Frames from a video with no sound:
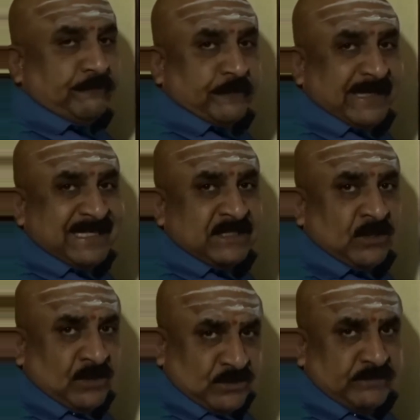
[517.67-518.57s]
friend's
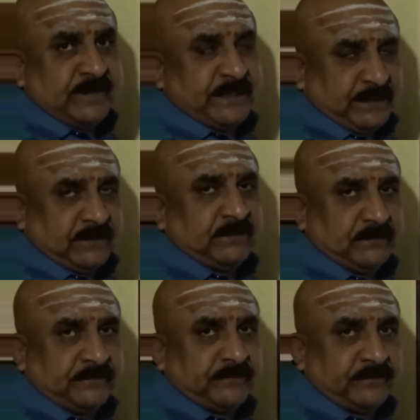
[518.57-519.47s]
longevity.
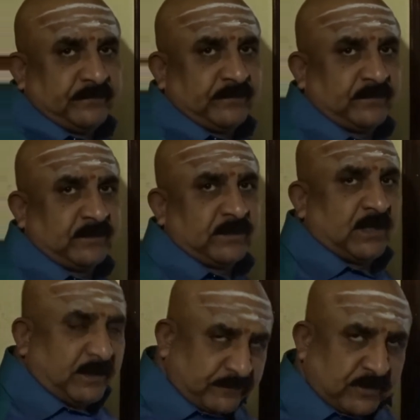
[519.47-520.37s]

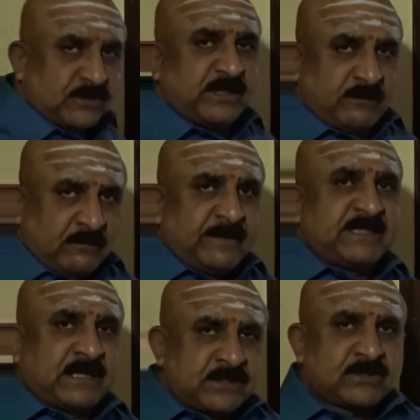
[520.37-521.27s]
Of course there will be
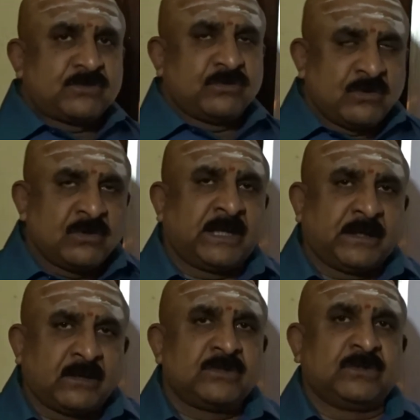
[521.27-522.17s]
chances to know that
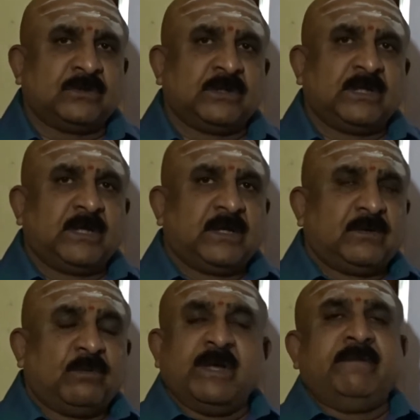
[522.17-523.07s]
also.
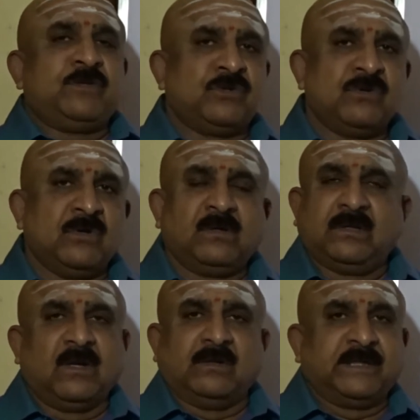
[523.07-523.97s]
Why we should know?
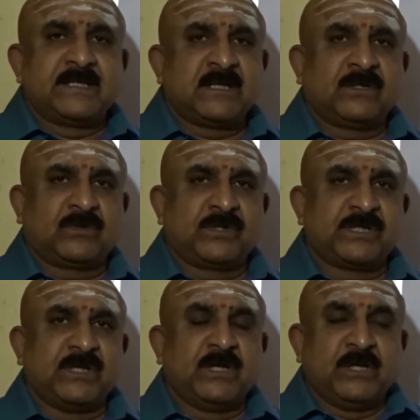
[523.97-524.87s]
No, that's not the
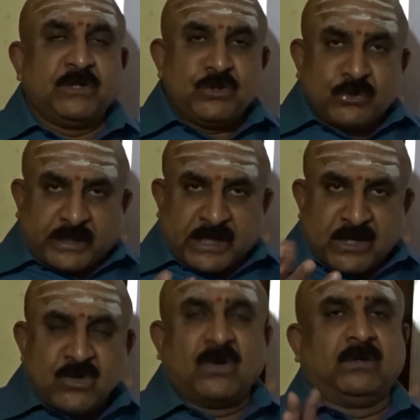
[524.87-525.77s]
question. You
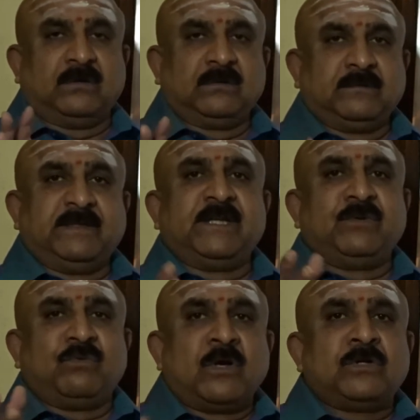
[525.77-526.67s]
can know. Whether
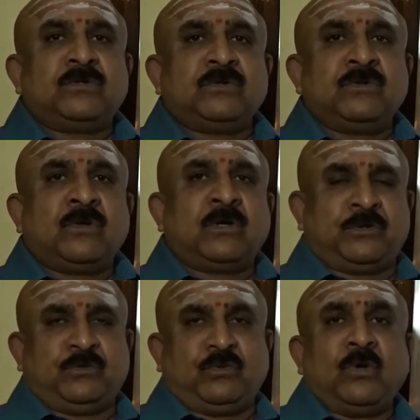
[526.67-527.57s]
you wanted to know or
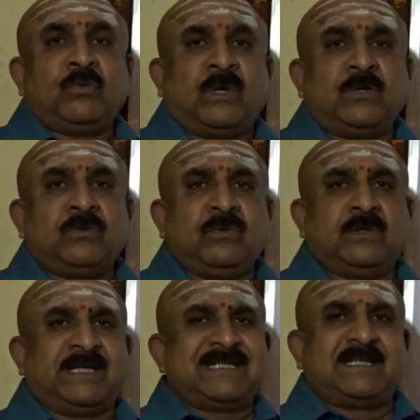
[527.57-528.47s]
you don't want to know,
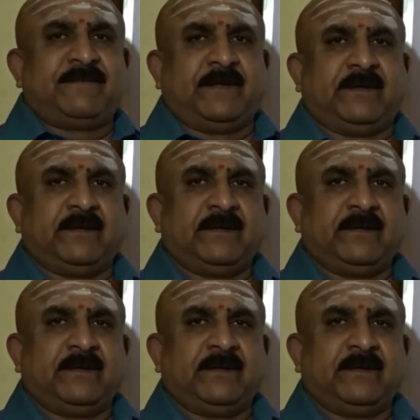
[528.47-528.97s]
that's different.